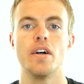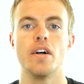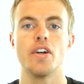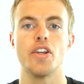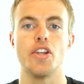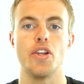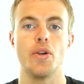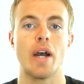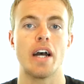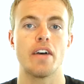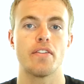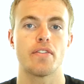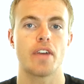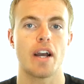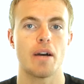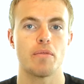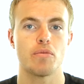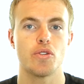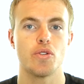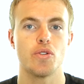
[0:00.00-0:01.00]
you have
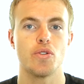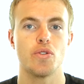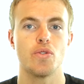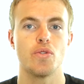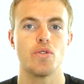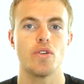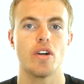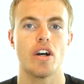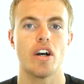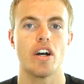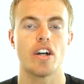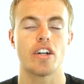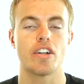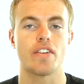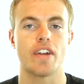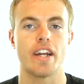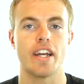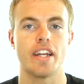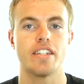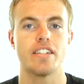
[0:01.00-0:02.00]
come to a
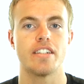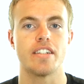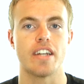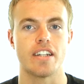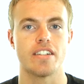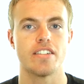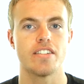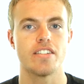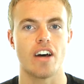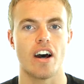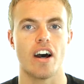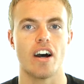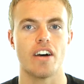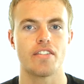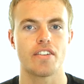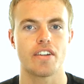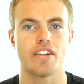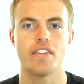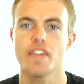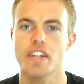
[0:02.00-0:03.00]
great sense
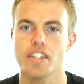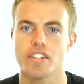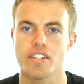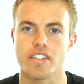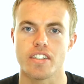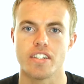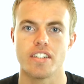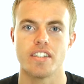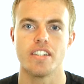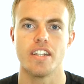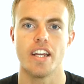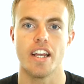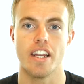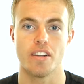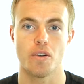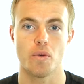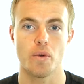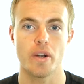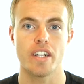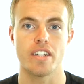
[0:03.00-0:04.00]
of conviction in
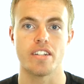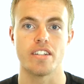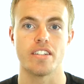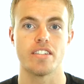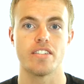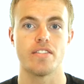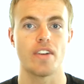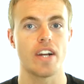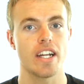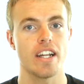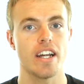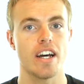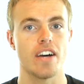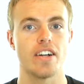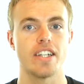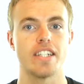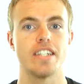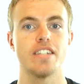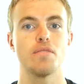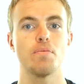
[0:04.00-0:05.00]
awareness right now.
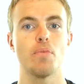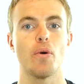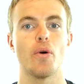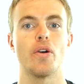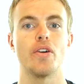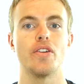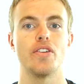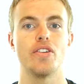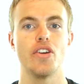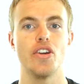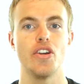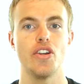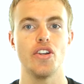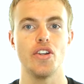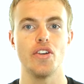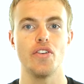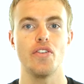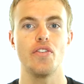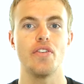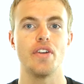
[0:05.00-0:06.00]
At this point,
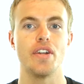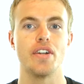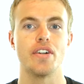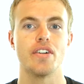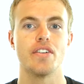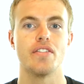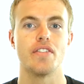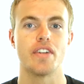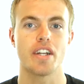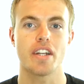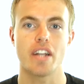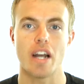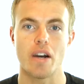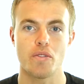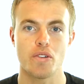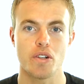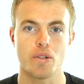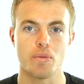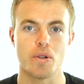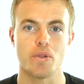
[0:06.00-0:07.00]
you feel very
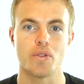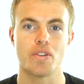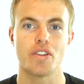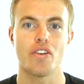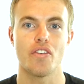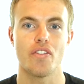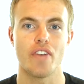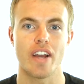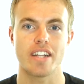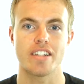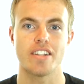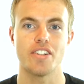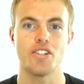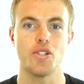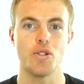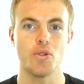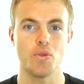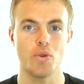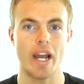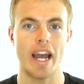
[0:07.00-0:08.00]
comfortable with the fact that
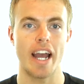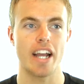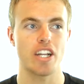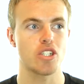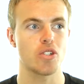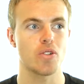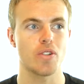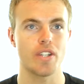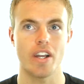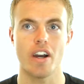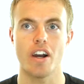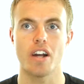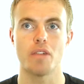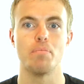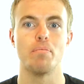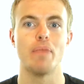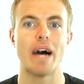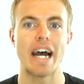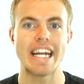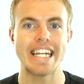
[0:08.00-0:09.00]
you actually are,
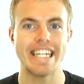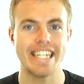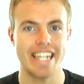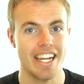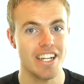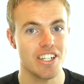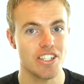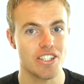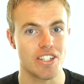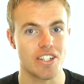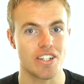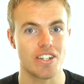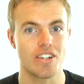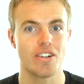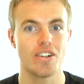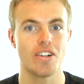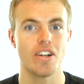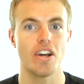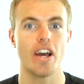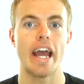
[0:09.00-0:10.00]
by nature,
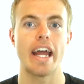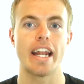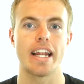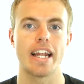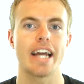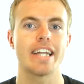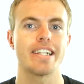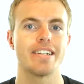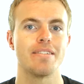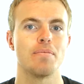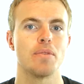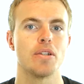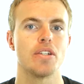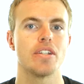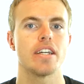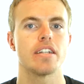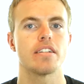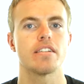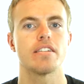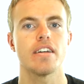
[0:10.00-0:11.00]
enlightenment
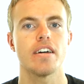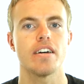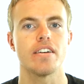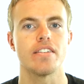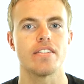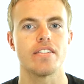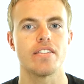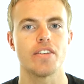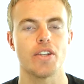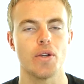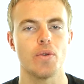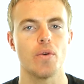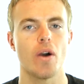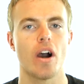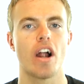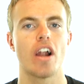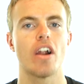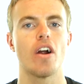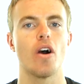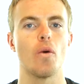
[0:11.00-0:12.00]
itself. You
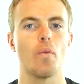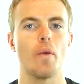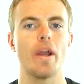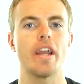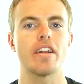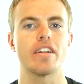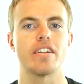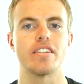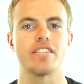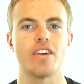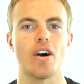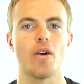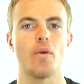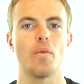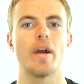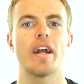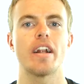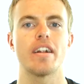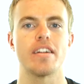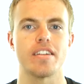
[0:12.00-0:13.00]
are awakeness,
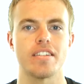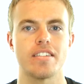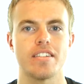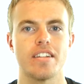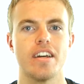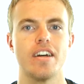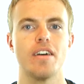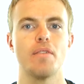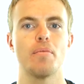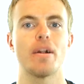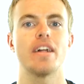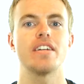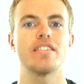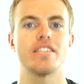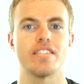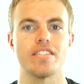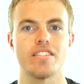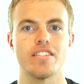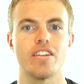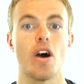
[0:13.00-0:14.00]
awareness,
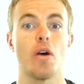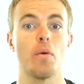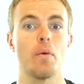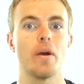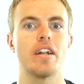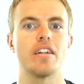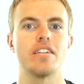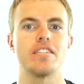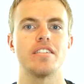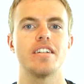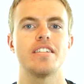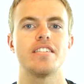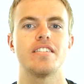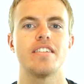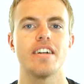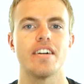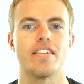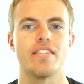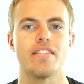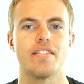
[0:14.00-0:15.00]
presence, awareness itself.